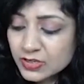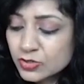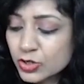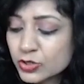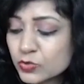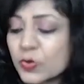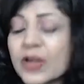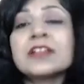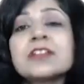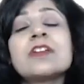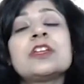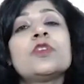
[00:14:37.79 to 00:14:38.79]
Now
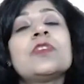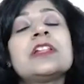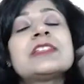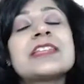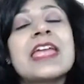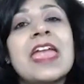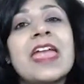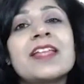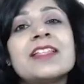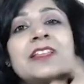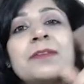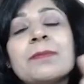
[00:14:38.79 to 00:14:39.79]
you will say
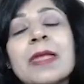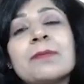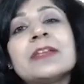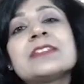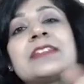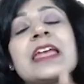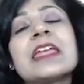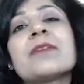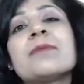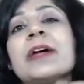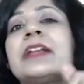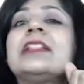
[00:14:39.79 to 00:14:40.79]
that the baby is
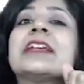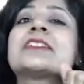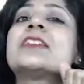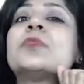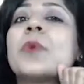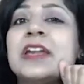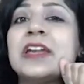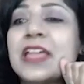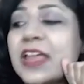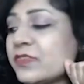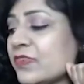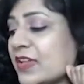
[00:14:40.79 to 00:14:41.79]
taking birth less than
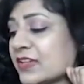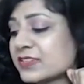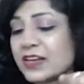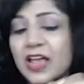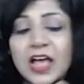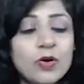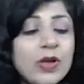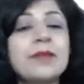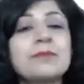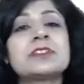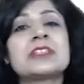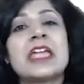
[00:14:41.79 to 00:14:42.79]
28 weeks. Then how
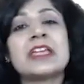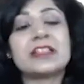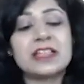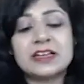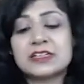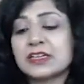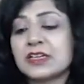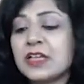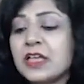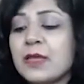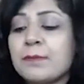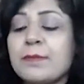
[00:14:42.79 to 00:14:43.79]
I am saying that
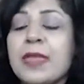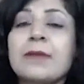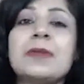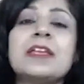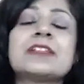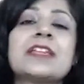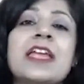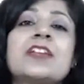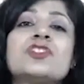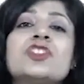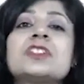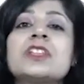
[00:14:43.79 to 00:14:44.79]
baby's
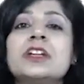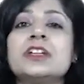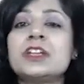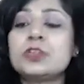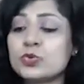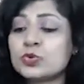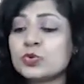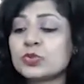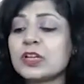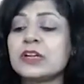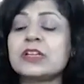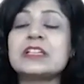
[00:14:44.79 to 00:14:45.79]
age is 32 to
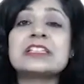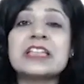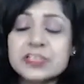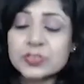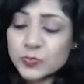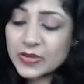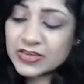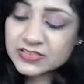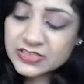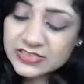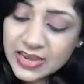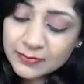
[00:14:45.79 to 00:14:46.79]
36 weeks?
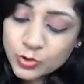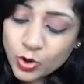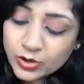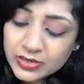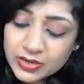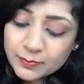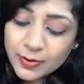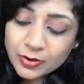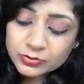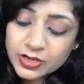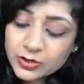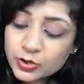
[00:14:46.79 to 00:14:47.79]
This I am talking
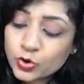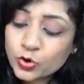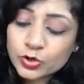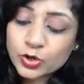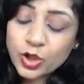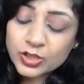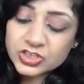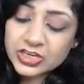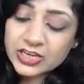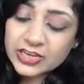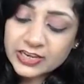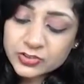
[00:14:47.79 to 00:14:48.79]
about the
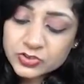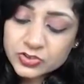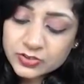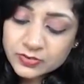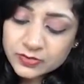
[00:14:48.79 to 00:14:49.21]
chronological age.